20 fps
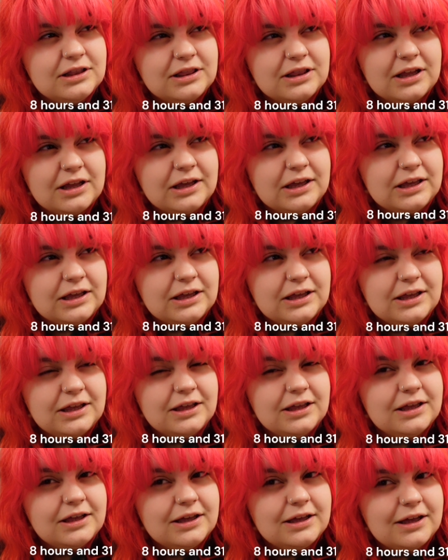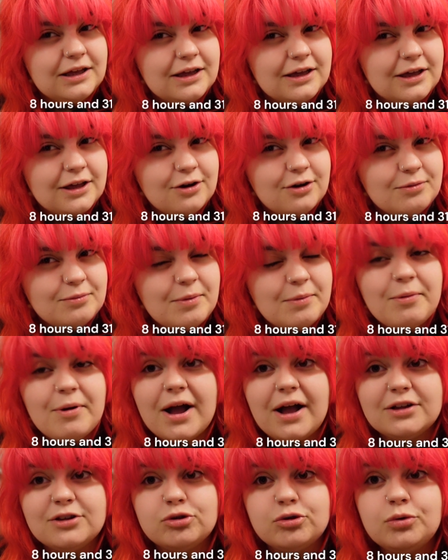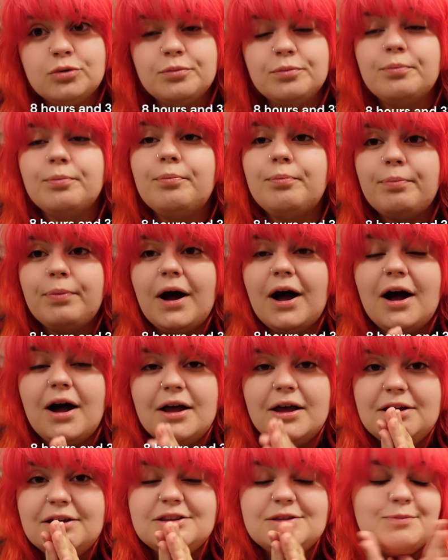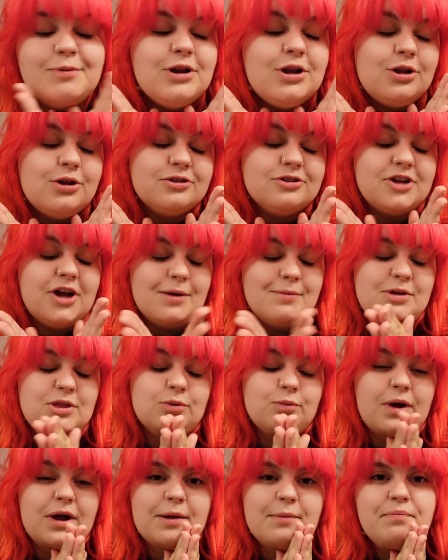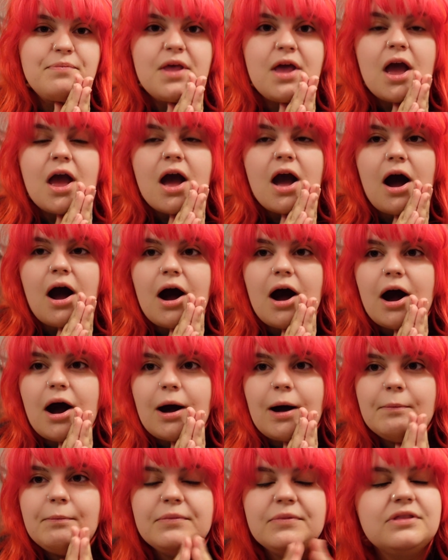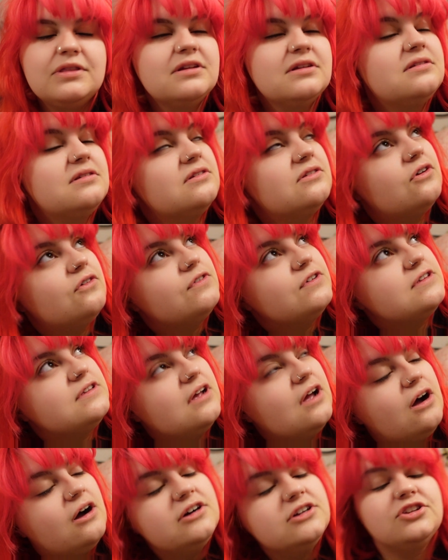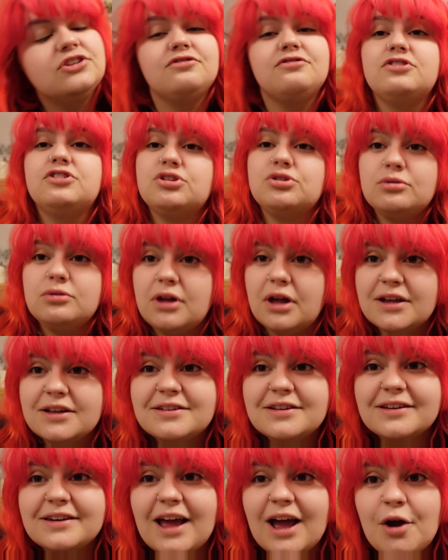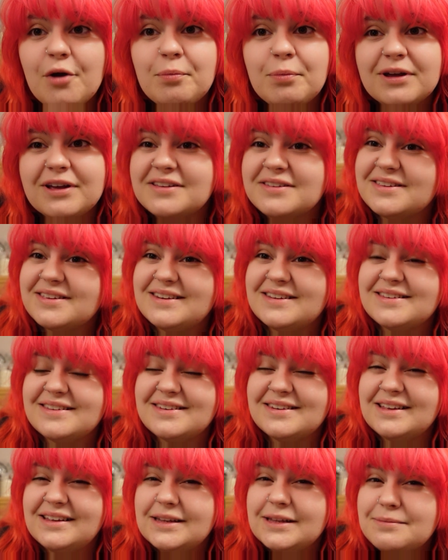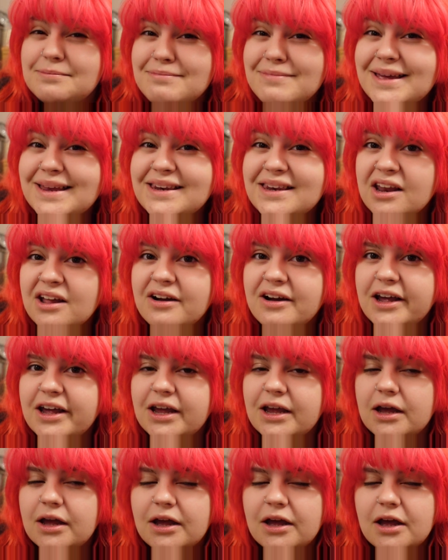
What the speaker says: Like, I cannot remember at all. But it's been a long time either way. This is obviously artificial lighting now because it is nearly midnight,